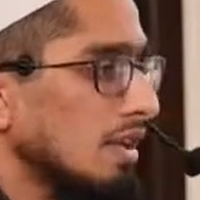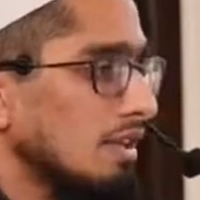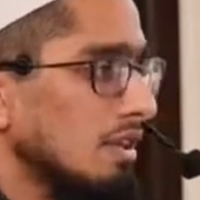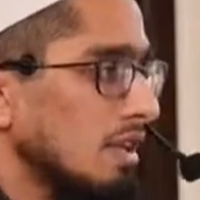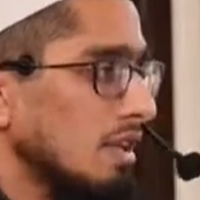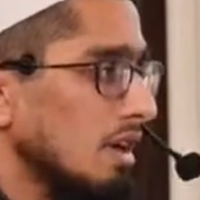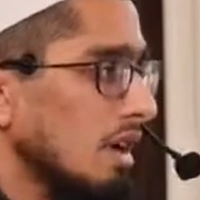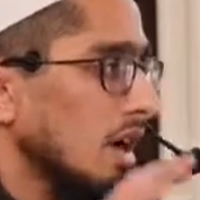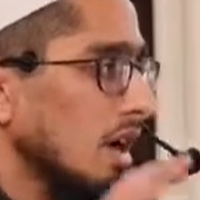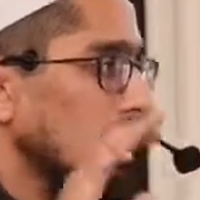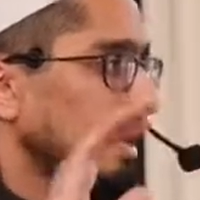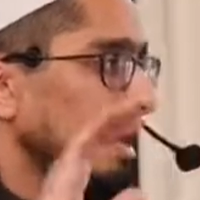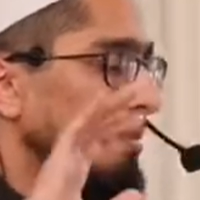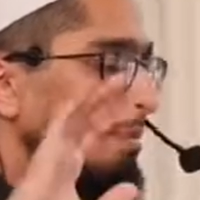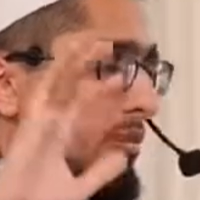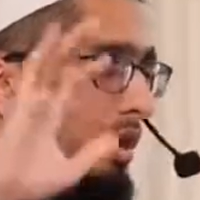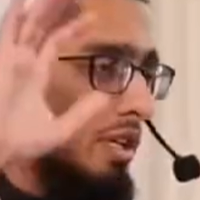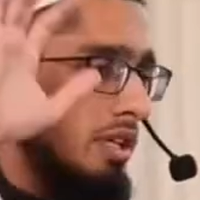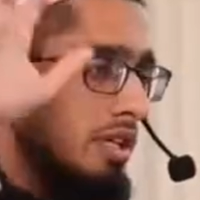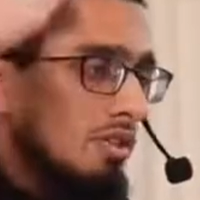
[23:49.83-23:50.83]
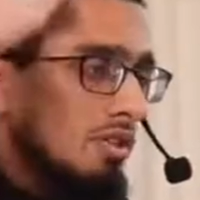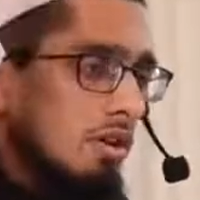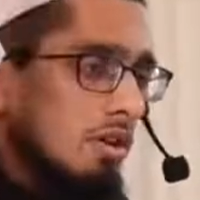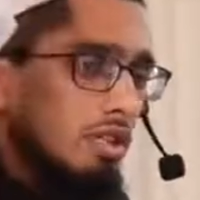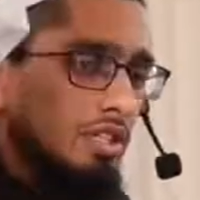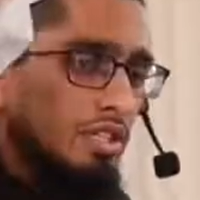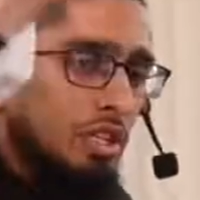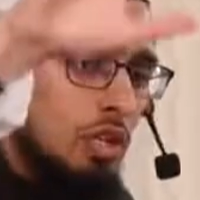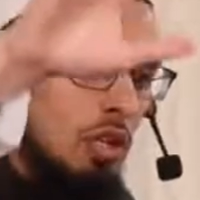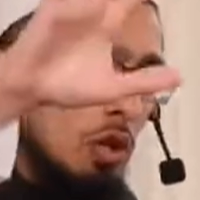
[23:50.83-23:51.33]
all
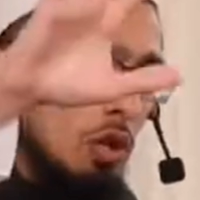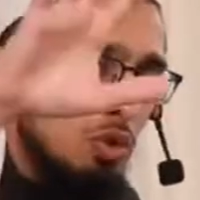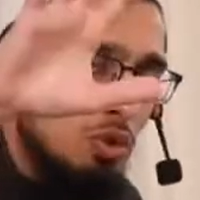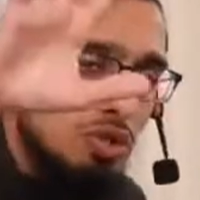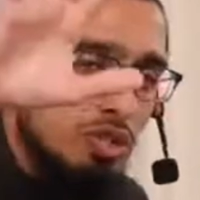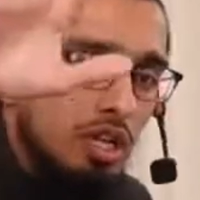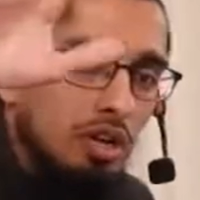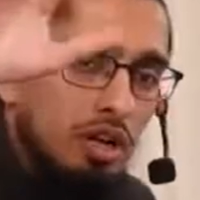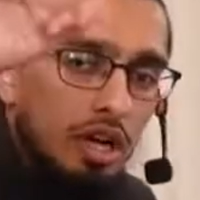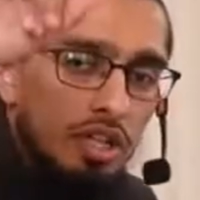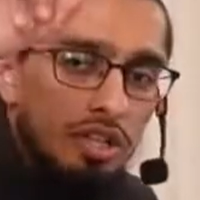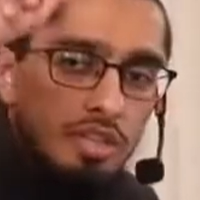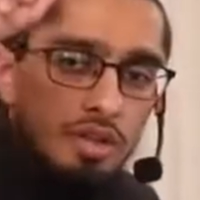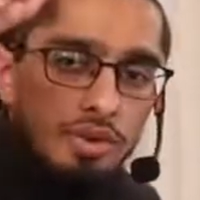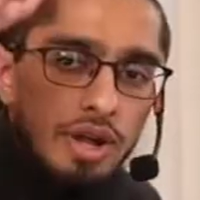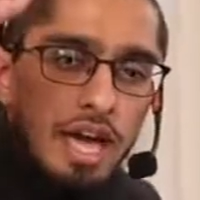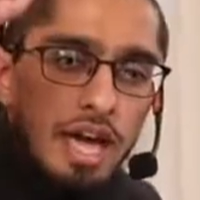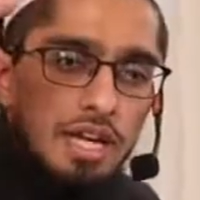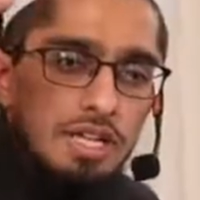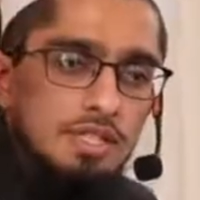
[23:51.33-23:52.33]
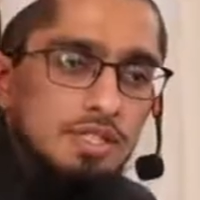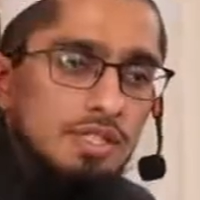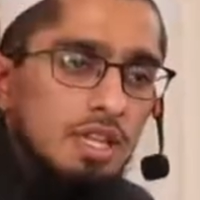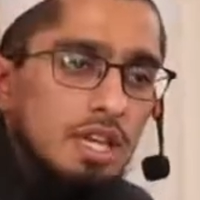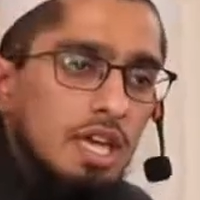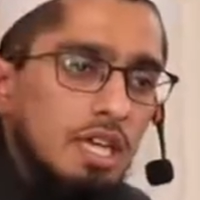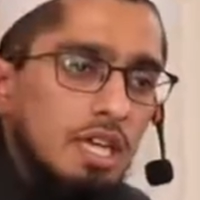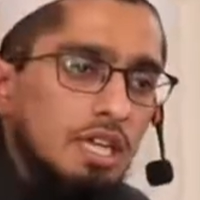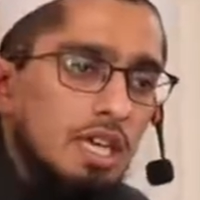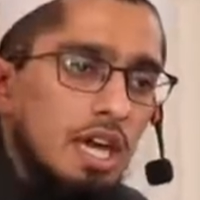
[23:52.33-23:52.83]
these clothes that are on the racks.
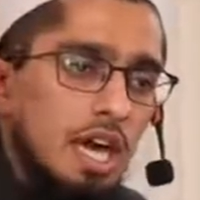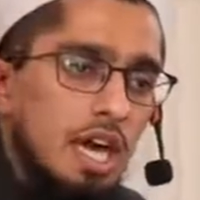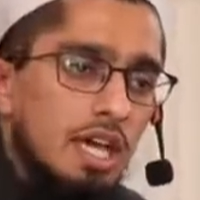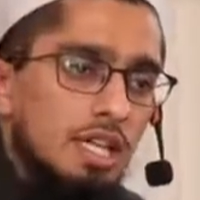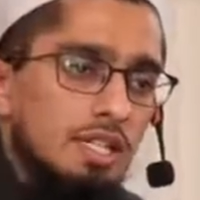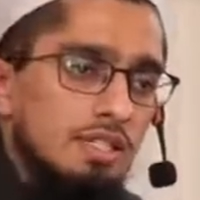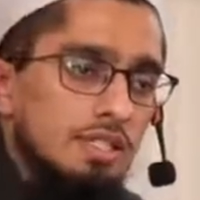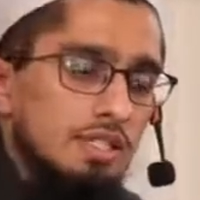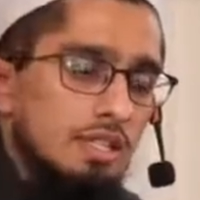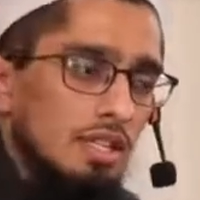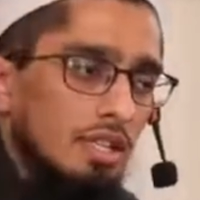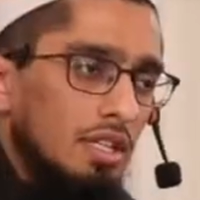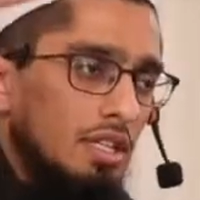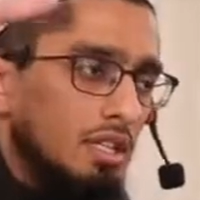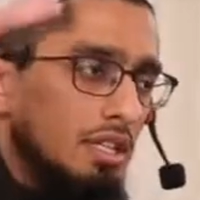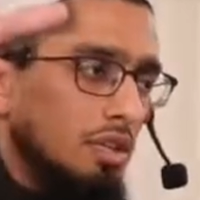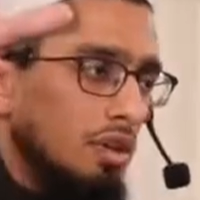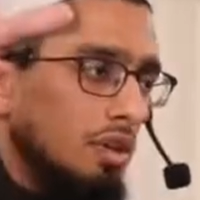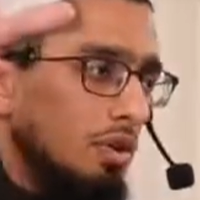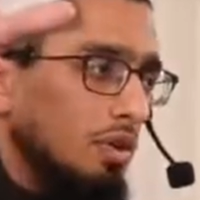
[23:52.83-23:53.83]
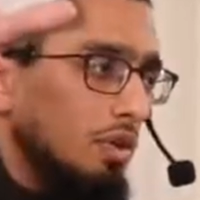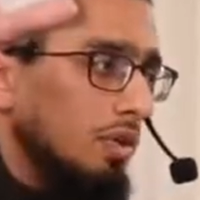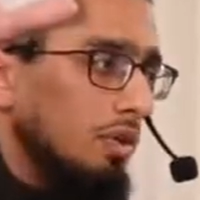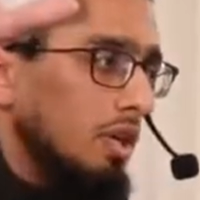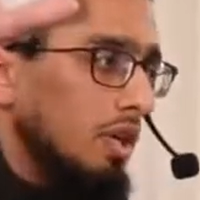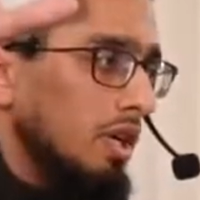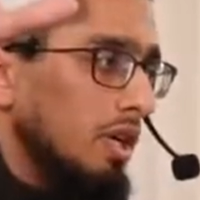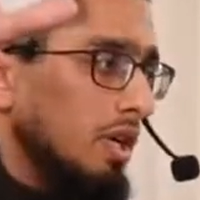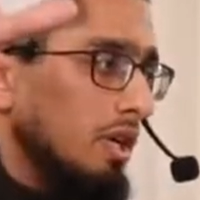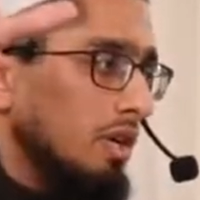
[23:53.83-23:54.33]
He has,
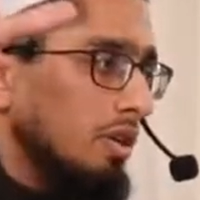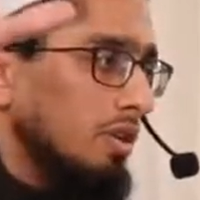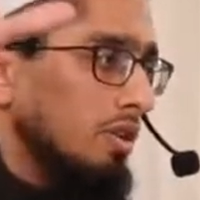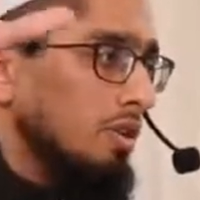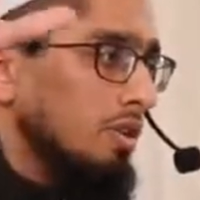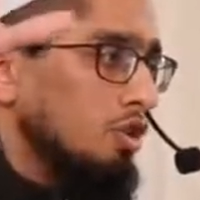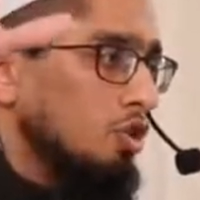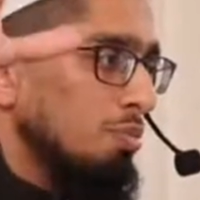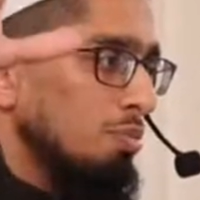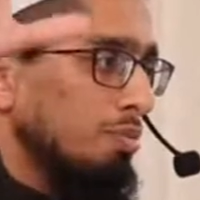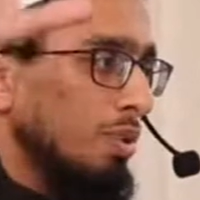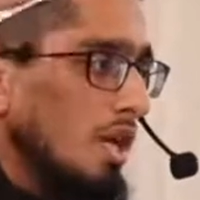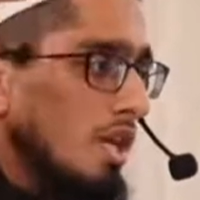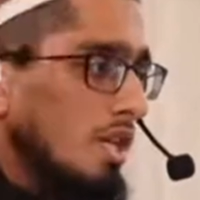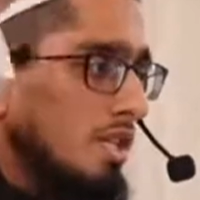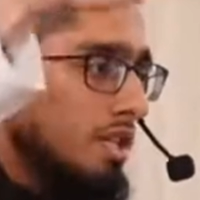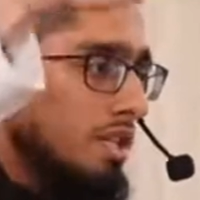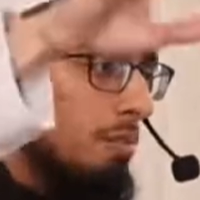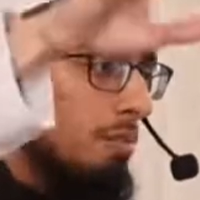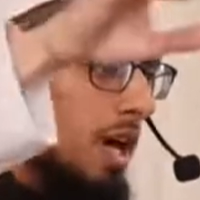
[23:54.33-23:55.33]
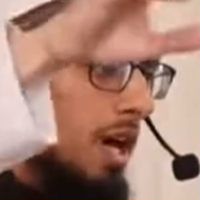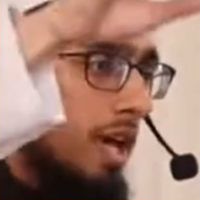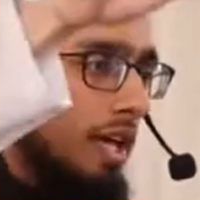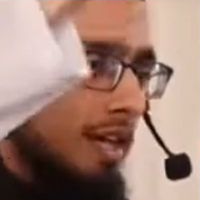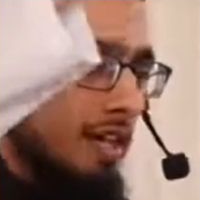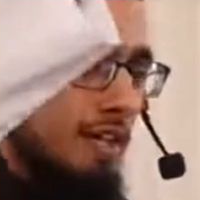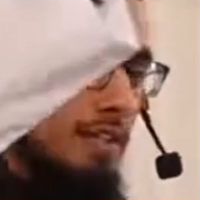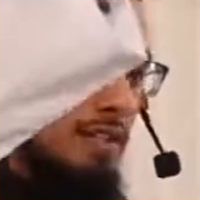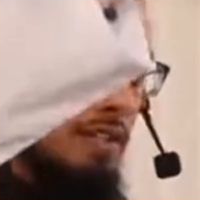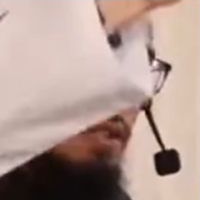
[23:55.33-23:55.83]
jubbas,
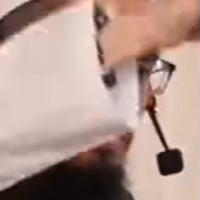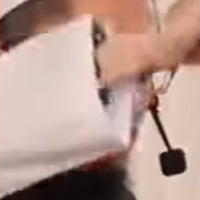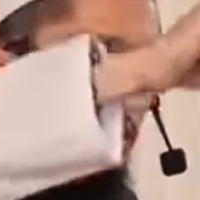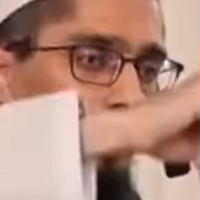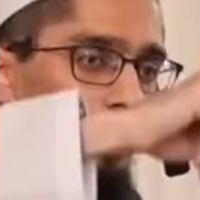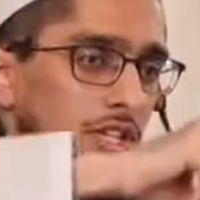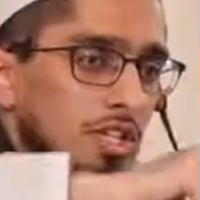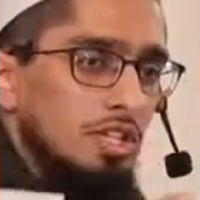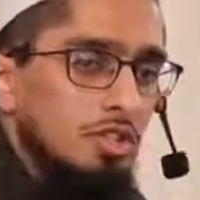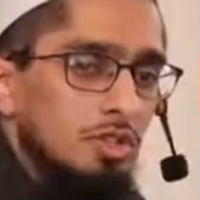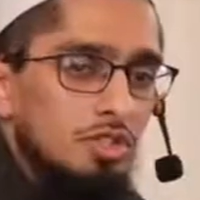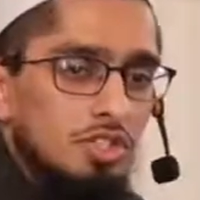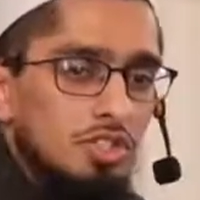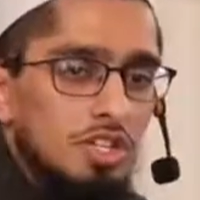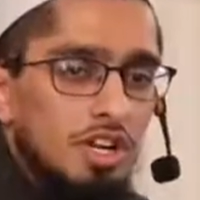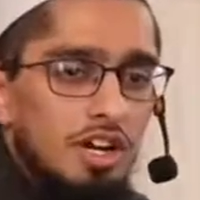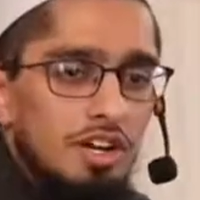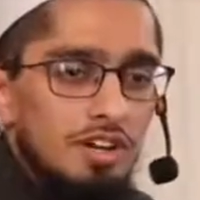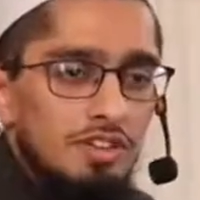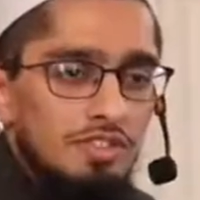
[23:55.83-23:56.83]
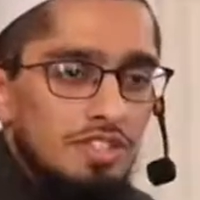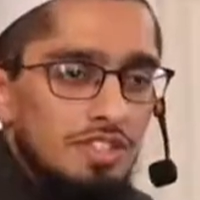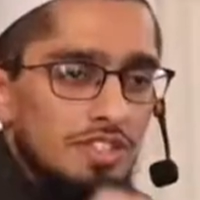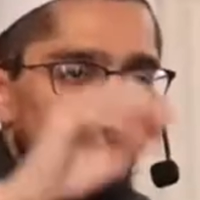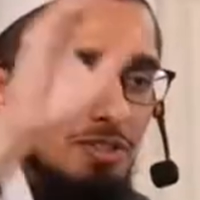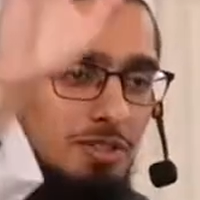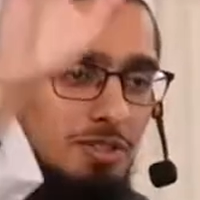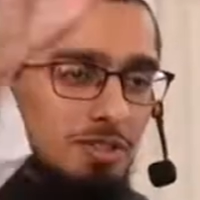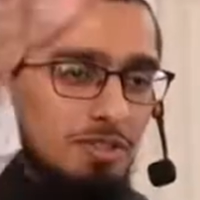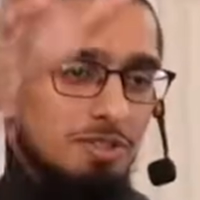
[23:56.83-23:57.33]
abayas, scarves. It's a
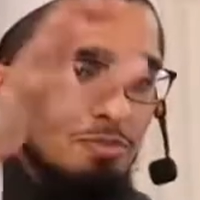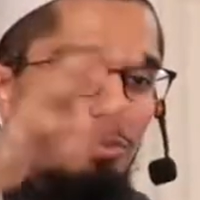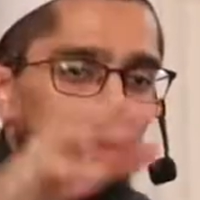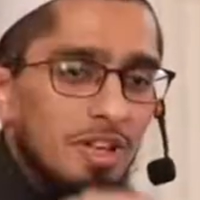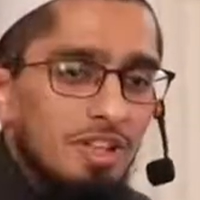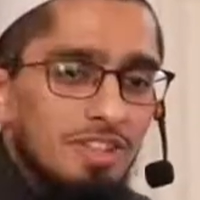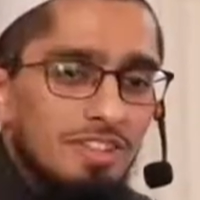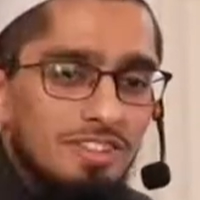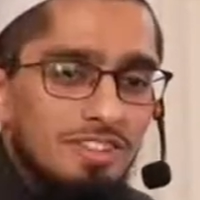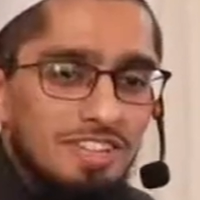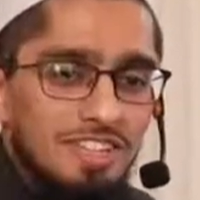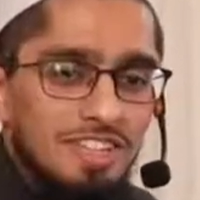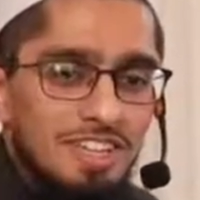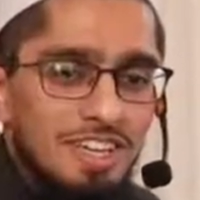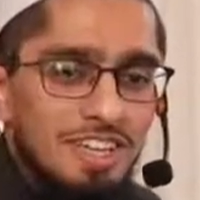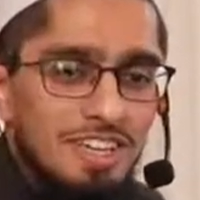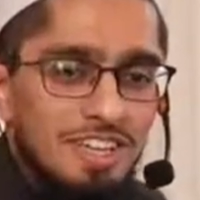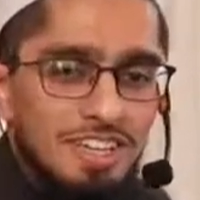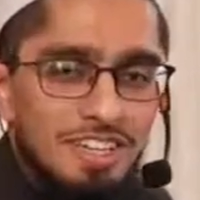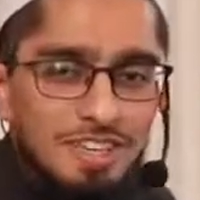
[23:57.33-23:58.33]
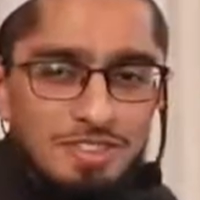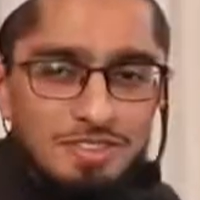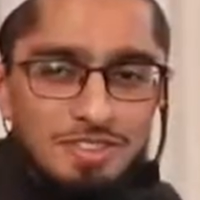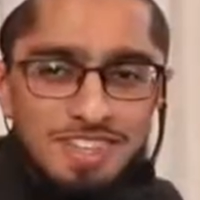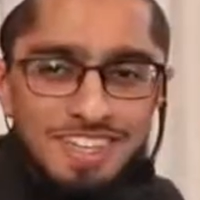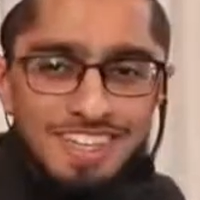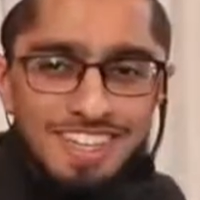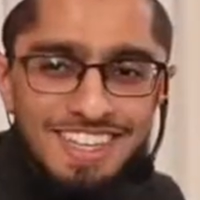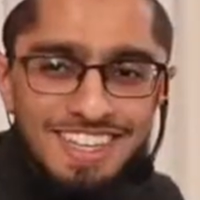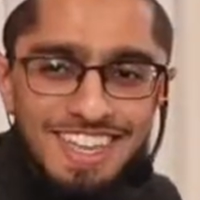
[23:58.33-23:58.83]
small little
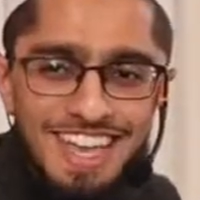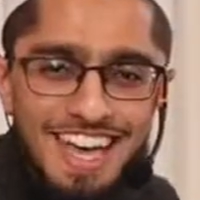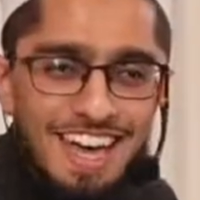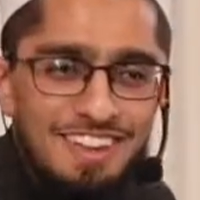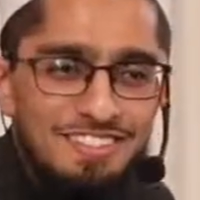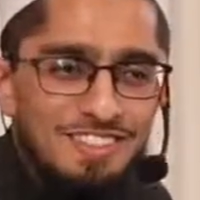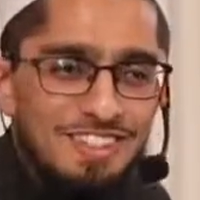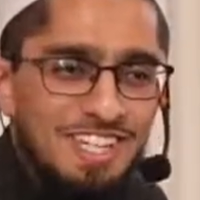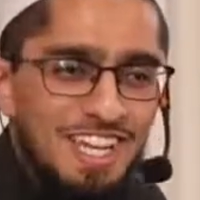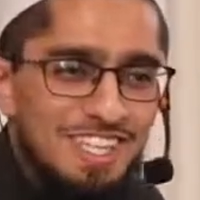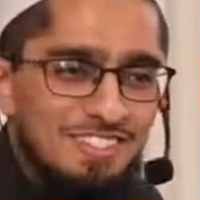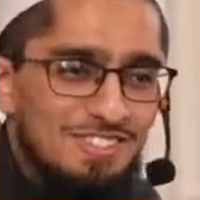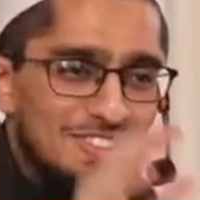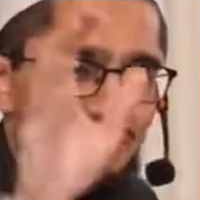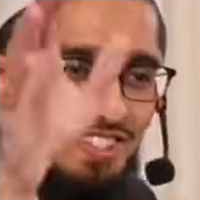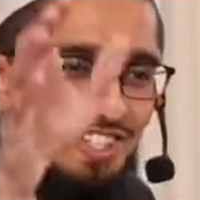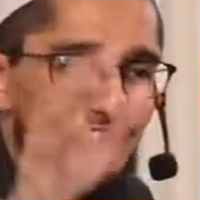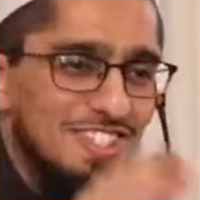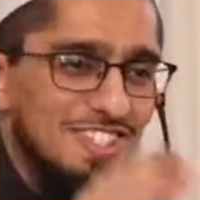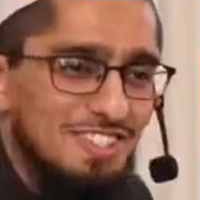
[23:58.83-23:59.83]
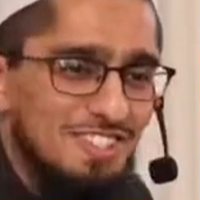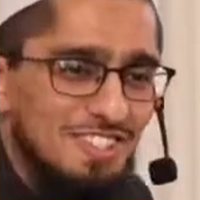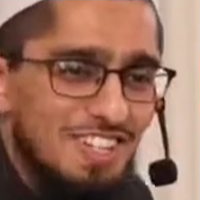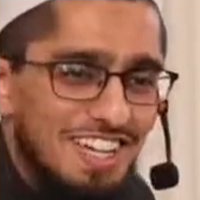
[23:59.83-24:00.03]
advertisement for his store.